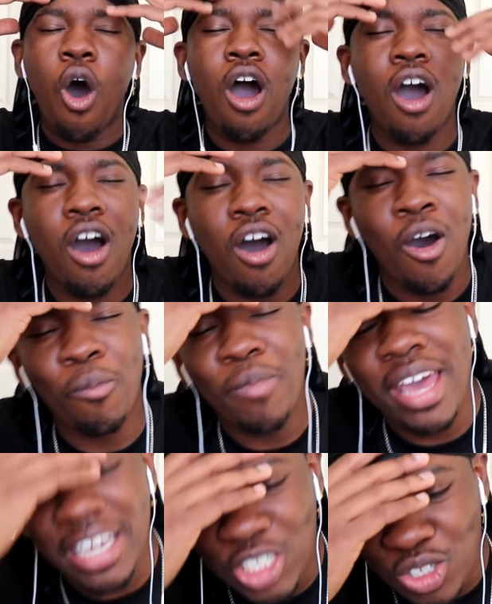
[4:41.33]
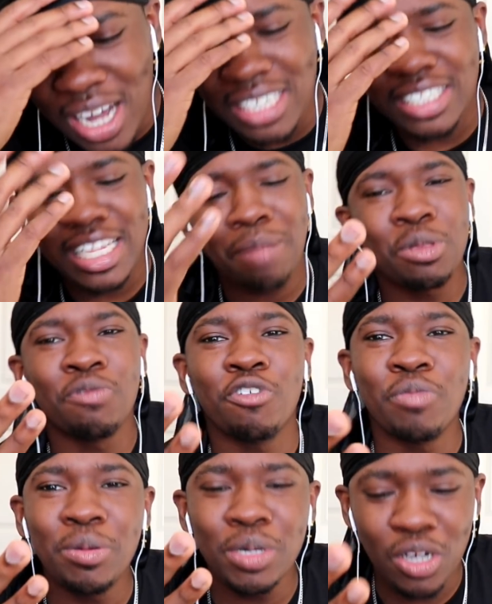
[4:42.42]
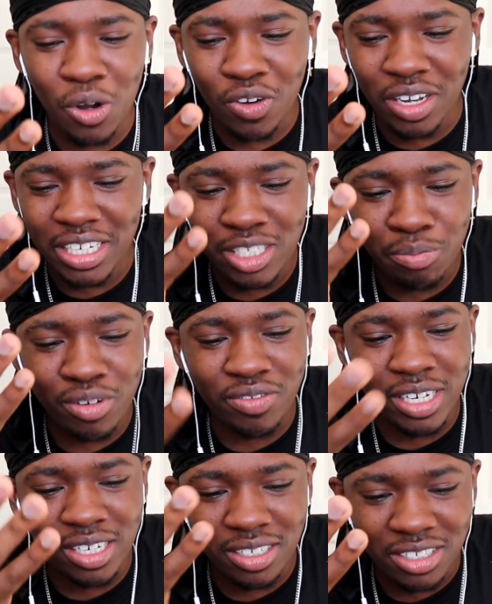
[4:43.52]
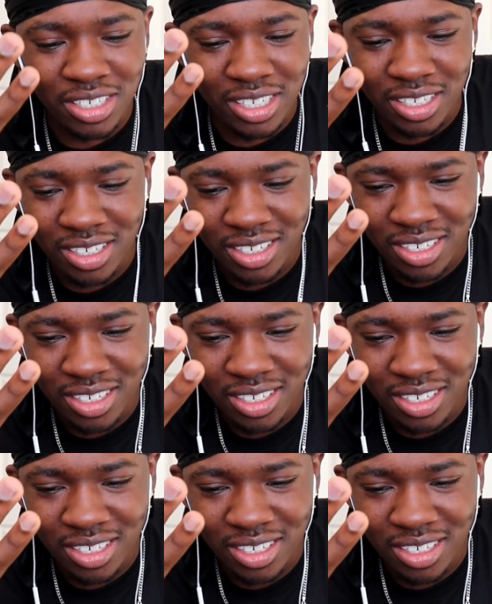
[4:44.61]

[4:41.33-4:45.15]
Oh, man, he's trying to stop them from even going. He's preventing the shit.